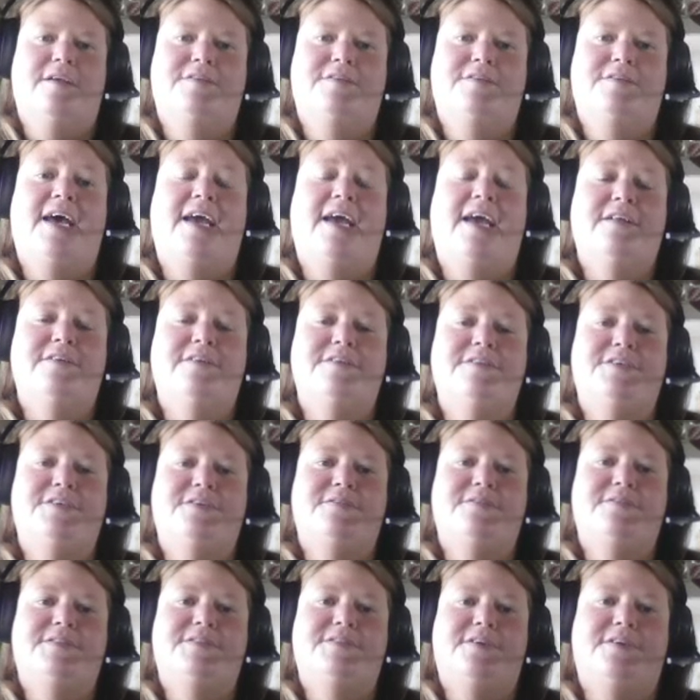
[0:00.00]
title
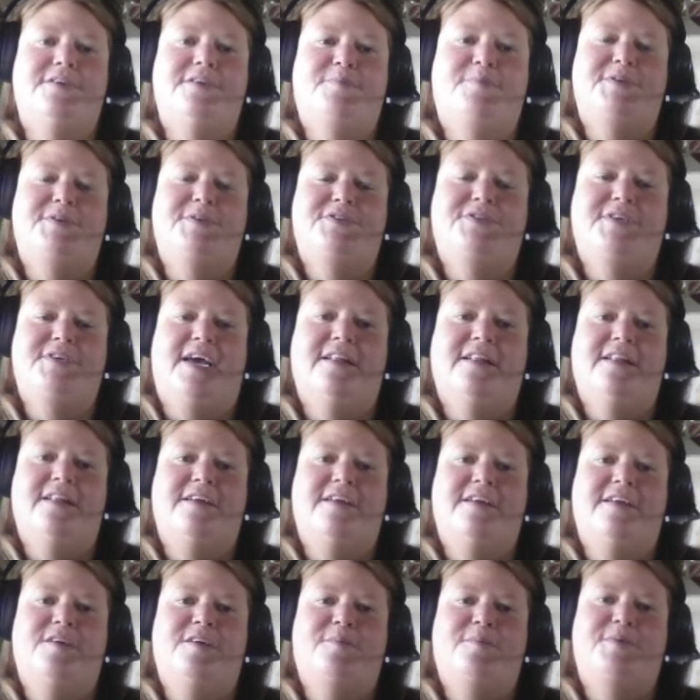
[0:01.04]
too. So you can put your title
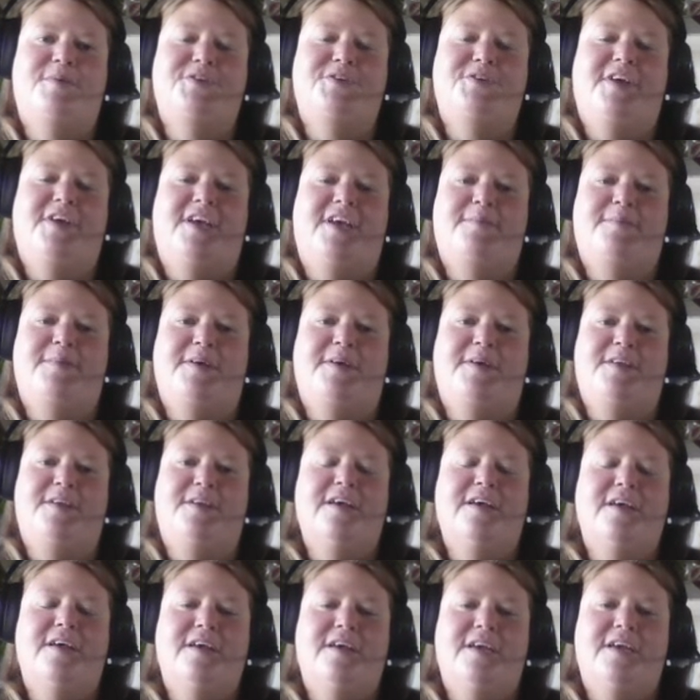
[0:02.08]
in, you can put your name in.
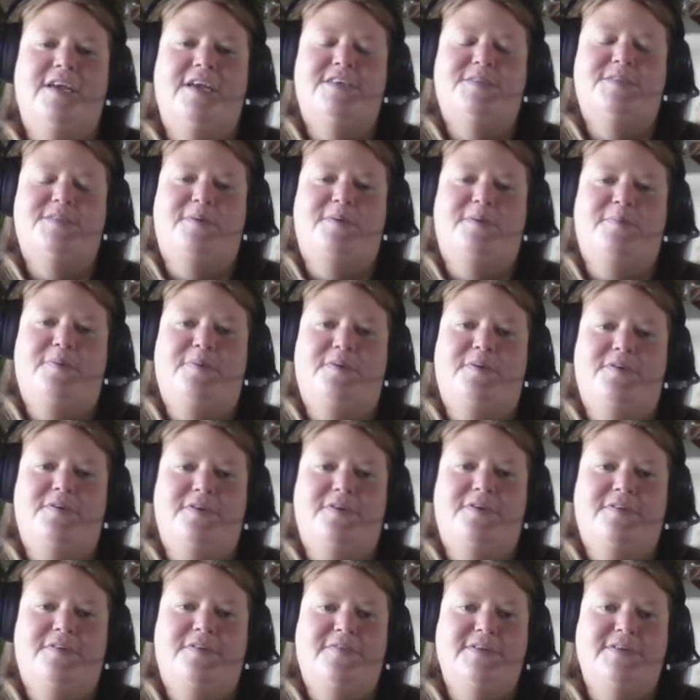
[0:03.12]
You just put Purdue
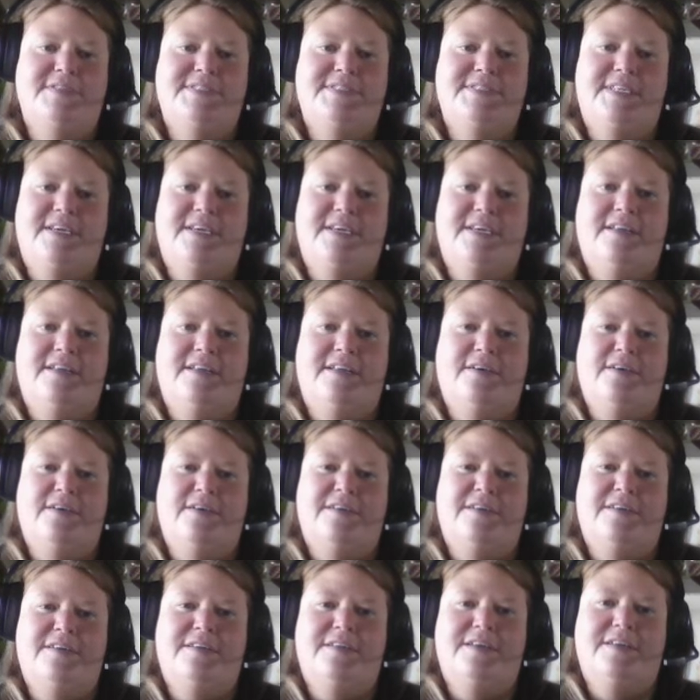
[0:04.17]
University in here. You
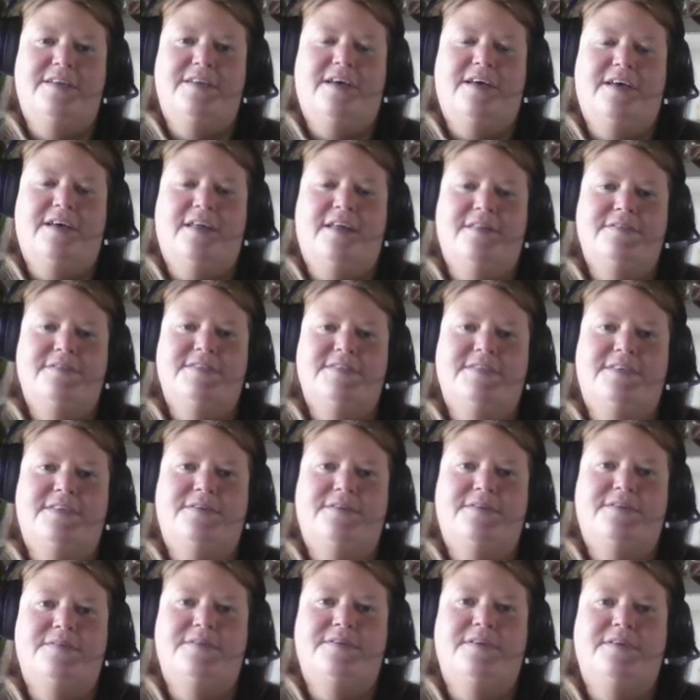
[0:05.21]
can delete the author's
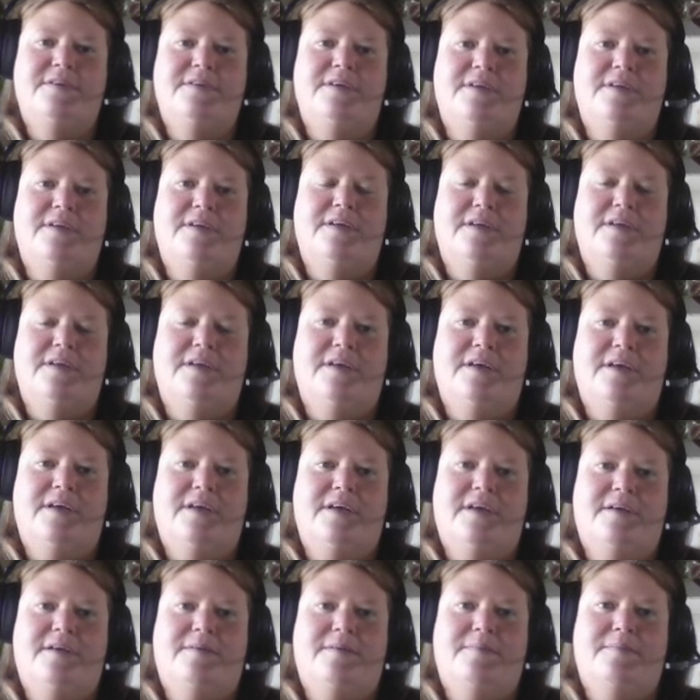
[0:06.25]
note.
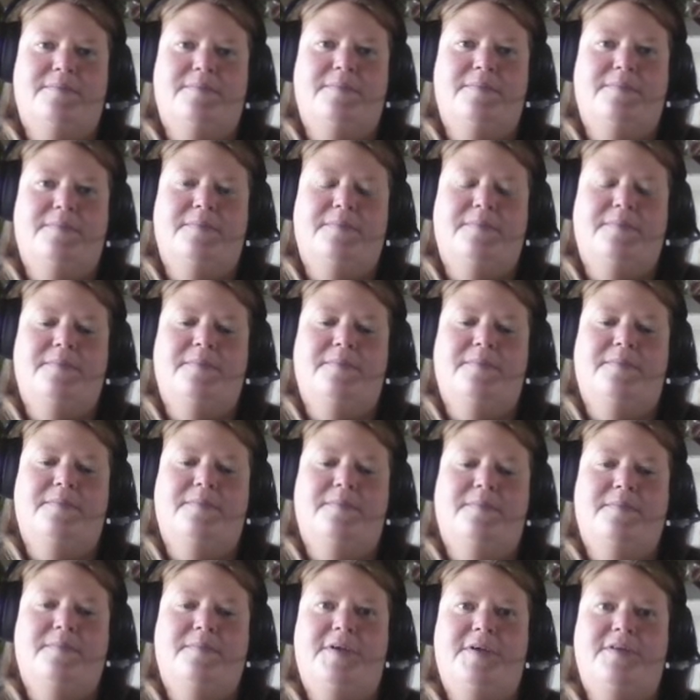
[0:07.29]
Um,
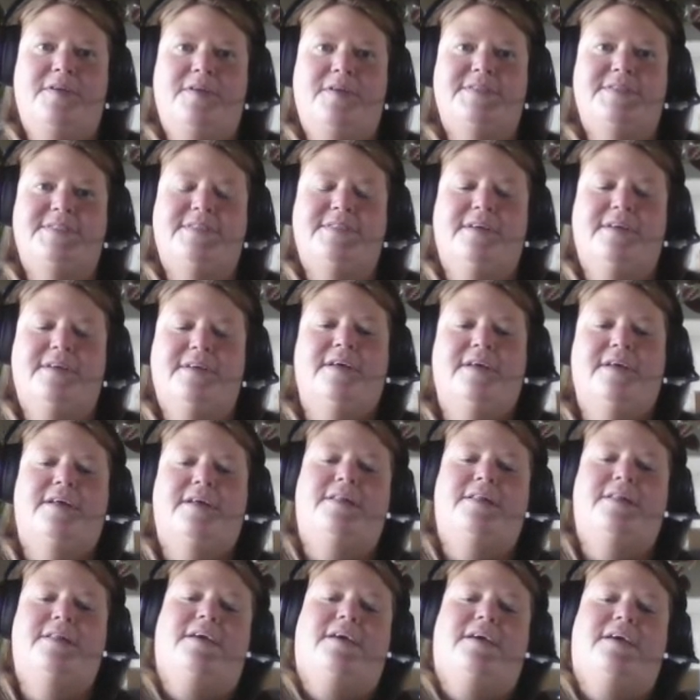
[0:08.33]
you just
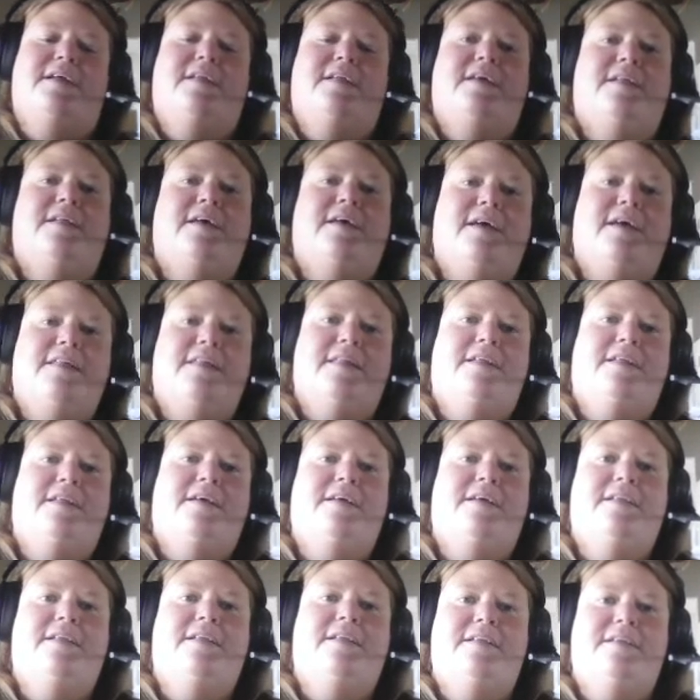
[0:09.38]
click on it, highlight
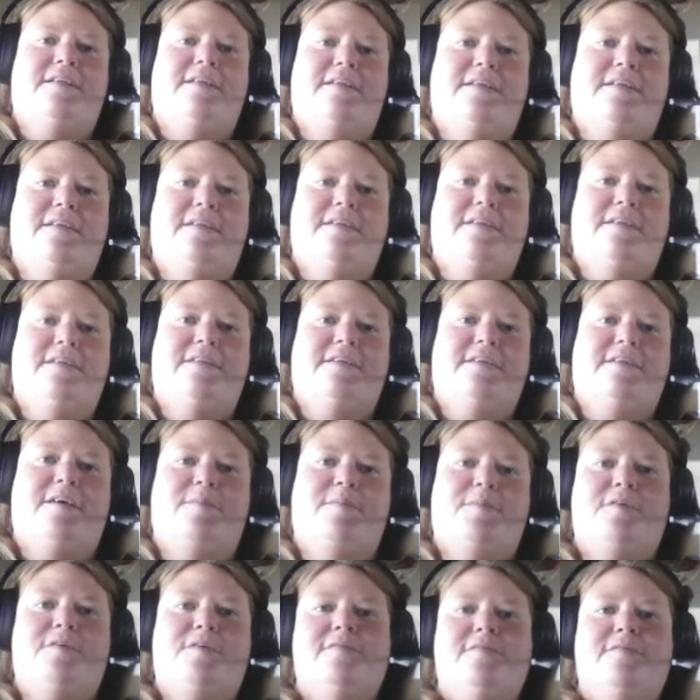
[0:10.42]
it, and
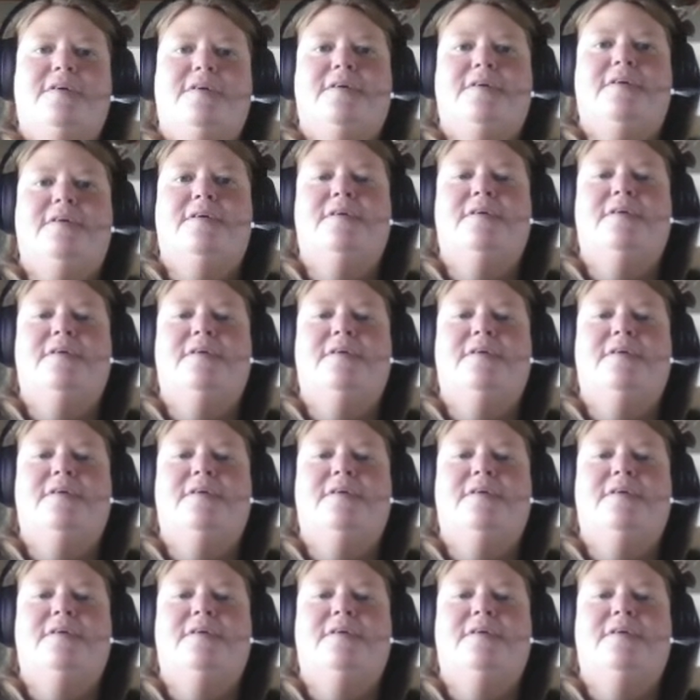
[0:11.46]
click over